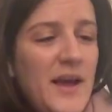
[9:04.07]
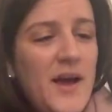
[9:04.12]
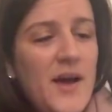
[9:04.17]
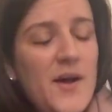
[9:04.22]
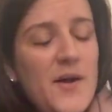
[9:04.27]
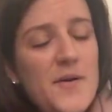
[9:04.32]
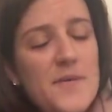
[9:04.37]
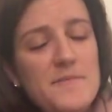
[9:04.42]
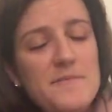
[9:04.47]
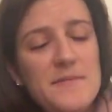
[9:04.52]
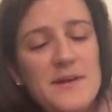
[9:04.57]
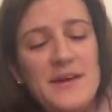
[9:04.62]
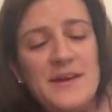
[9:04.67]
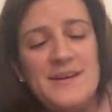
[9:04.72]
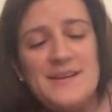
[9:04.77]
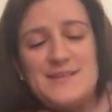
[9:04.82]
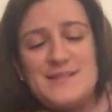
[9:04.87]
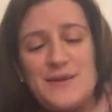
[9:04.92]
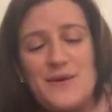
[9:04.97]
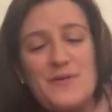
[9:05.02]

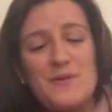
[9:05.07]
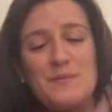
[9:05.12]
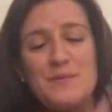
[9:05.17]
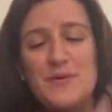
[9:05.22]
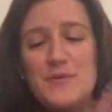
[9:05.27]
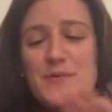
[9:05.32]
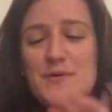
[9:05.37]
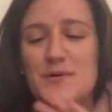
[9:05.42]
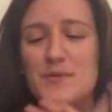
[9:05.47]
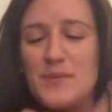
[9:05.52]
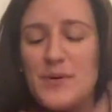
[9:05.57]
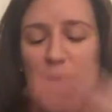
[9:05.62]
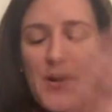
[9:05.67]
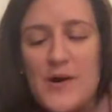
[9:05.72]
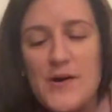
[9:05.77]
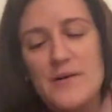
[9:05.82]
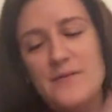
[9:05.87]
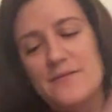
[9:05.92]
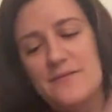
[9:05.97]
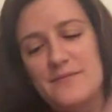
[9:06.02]
So the blue moon
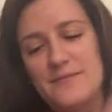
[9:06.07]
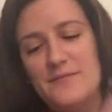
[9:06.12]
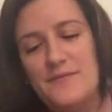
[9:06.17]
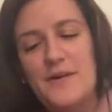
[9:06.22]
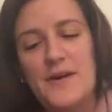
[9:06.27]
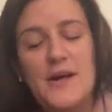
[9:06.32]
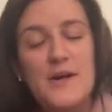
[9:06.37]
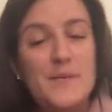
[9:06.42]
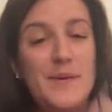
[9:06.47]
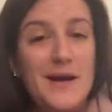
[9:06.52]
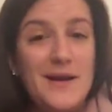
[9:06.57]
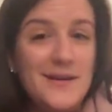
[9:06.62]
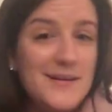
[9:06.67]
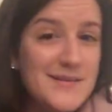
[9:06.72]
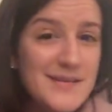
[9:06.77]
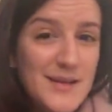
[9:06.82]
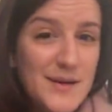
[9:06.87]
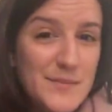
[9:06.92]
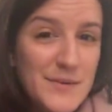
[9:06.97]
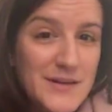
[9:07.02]
part, forget about it,
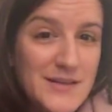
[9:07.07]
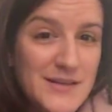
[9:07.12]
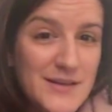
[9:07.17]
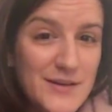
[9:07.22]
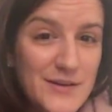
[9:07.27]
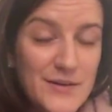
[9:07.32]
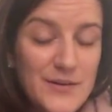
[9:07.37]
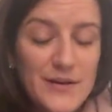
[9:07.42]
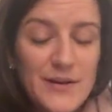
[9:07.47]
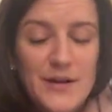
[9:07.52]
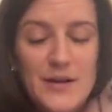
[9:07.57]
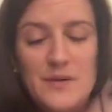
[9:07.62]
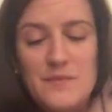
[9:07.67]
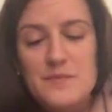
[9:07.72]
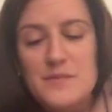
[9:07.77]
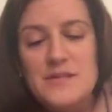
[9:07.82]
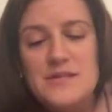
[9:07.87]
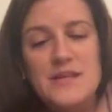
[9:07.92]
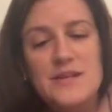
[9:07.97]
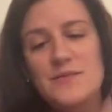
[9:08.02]
it's not a big deal.
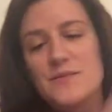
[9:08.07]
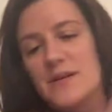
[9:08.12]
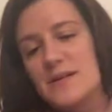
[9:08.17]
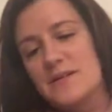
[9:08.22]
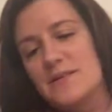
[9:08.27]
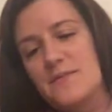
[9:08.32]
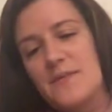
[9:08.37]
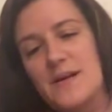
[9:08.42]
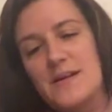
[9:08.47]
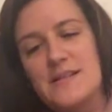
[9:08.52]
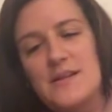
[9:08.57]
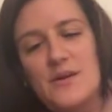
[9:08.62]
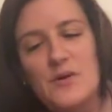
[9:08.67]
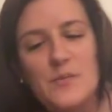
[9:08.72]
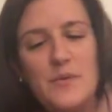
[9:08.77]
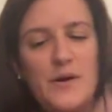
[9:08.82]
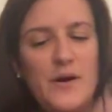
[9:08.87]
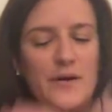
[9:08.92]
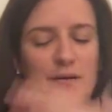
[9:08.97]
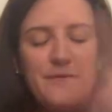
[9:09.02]
The mystic rectangle
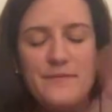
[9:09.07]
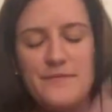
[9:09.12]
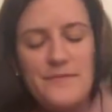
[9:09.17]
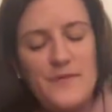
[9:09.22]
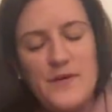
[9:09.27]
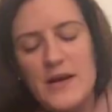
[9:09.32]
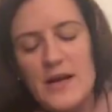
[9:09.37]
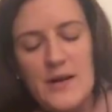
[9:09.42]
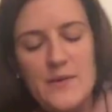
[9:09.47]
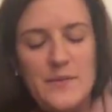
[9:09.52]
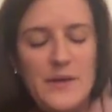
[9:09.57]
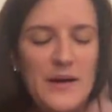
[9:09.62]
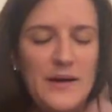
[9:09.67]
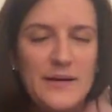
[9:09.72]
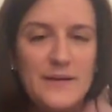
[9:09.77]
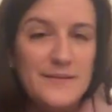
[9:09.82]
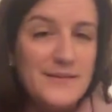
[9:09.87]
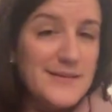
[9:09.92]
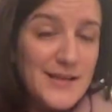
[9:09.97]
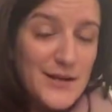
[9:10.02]
part, forget about
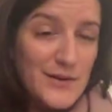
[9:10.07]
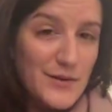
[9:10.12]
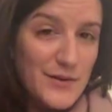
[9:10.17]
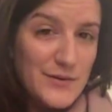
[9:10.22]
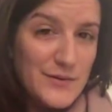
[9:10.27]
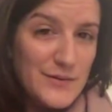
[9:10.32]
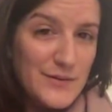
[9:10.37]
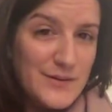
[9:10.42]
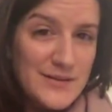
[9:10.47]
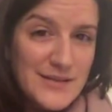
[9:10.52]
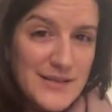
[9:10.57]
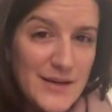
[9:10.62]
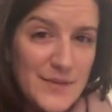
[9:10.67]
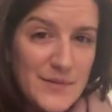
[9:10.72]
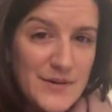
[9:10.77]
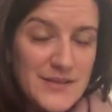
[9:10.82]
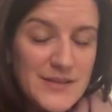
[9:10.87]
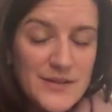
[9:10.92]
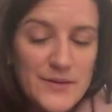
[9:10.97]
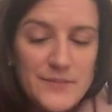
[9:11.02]
it, it's not a
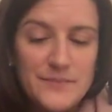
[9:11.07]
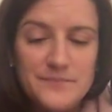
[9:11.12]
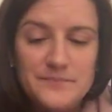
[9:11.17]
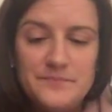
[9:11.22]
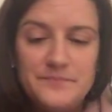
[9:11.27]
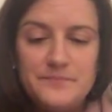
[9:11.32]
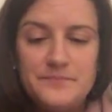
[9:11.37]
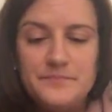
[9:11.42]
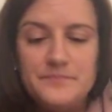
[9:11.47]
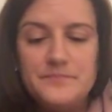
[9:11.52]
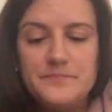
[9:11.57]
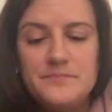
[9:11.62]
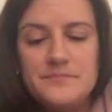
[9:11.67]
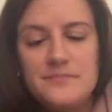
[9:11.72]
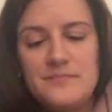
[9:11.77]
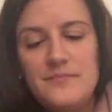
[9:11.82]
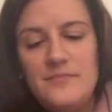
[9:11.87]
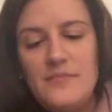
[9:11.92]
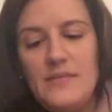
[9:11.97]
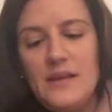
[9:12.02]
big deal.
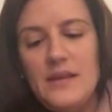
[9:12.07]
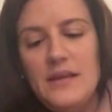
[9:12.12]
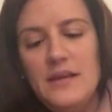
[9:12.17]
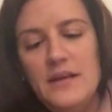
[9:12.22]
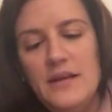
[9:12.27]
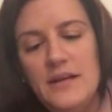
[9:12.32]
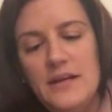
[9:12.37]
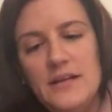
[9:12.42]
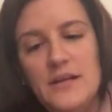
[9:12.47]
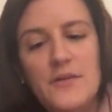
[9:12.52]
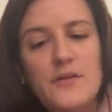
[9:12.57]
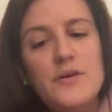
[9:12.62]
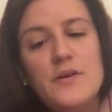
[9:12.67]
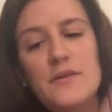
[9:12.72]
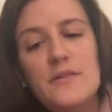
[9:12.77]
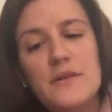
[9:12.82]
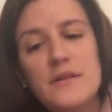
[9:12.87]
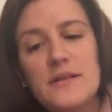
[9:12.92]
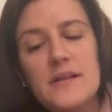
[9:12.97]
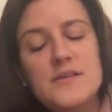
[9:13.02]
Now the
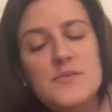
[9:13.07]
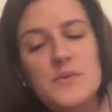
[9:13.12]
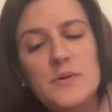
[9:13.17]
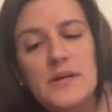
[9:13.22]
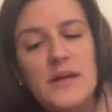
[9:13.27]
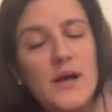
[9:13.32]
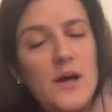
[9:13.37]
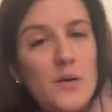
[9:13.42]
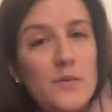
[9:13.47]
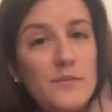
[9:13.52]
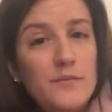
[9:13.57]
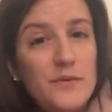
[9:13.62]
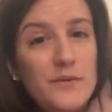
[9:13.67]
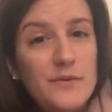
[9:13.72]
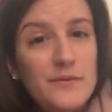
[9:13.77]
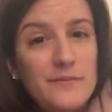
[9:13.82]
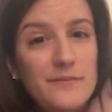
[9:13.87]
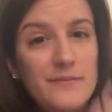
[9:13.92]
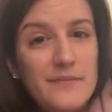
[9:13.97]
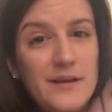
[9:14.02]
good thing that's really
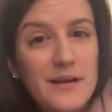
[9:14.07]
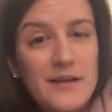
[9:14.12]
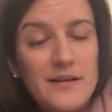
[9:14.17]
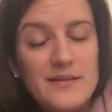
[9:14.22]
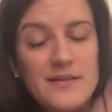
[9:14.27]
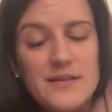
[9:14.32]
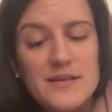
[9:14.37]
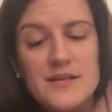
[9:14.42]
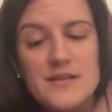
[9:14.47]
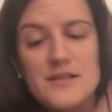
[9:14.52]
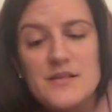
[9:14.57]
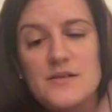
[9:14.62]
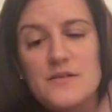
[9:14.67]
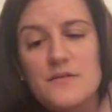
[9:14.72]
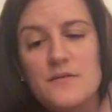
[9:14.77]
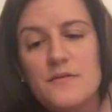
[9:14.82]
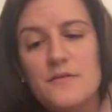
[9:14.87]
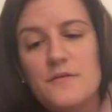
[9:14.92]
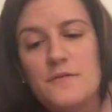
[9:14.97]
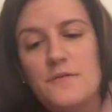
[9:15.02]
helpful at this
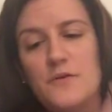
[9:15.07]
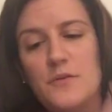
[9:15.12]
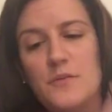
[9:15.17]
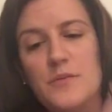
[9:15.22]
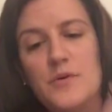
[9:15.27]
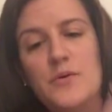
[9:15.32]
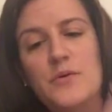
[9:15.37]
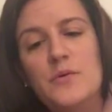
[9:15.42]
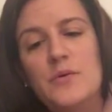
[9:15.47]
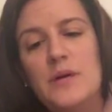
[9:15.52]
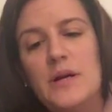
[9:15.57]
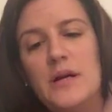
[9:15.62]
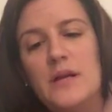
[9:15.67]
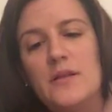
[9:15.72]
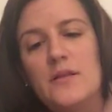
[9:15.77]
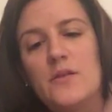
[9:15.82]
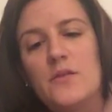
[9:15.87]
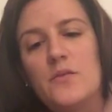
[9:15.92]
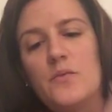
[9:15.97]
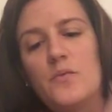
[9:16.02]
full moon,
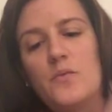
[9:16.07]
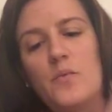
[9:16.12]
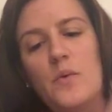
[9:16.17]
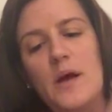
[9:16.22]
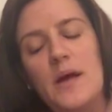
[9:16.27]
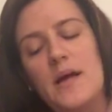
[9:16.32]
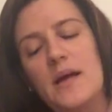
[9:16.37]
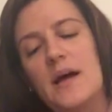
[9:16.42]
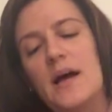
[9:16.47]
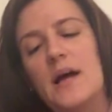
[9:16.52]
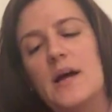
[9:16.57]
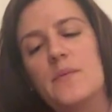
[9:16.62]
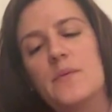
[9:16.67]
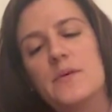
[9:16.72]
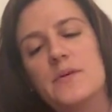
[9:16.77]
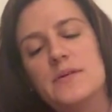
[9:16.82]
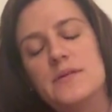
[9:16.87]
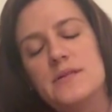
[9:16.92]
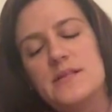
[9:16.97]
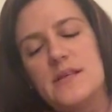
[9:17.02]
and the way I
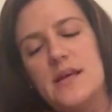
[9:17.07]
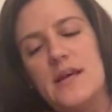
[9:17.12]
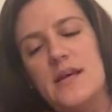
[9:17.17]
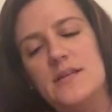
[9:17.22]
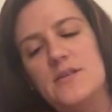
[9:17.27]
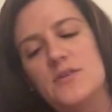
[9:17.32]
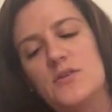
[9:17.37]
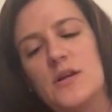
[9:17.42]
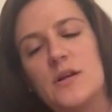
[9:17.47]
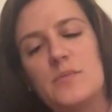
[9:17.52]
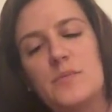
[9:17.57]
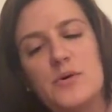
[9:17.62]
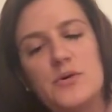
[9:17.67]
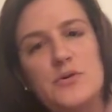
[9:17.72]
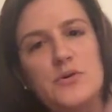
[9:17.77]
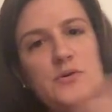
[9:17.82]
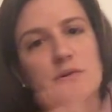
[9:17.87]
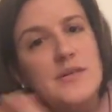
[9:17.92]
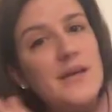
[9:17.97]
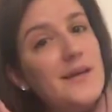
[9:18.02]
would say to try to
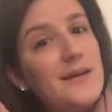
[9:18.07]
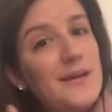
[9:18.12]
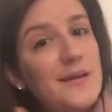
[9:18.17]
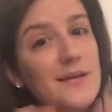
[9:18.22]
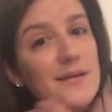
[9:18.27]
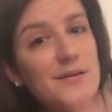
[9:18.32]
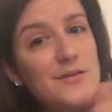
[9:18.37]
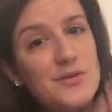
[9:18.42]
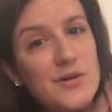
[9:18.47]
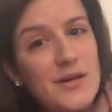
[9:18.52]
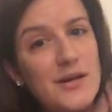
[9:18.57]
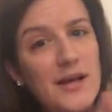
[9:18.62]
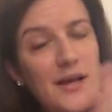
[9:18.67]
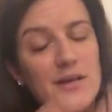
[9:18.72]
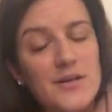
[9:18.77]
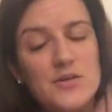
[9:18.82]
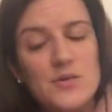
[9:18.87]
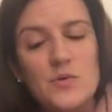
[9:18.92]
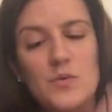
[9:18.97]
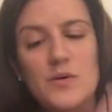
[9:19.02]
push your psyche and try to
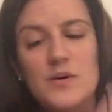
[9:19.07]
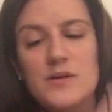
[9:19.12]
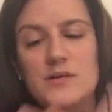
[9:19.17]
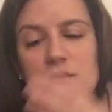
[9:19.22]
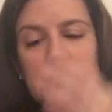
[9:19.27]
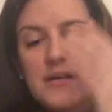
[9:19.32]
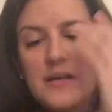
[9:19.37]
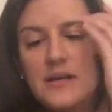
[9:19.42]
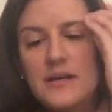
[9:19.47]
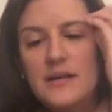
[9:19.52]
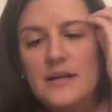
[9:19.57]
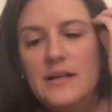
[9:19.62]
head towards,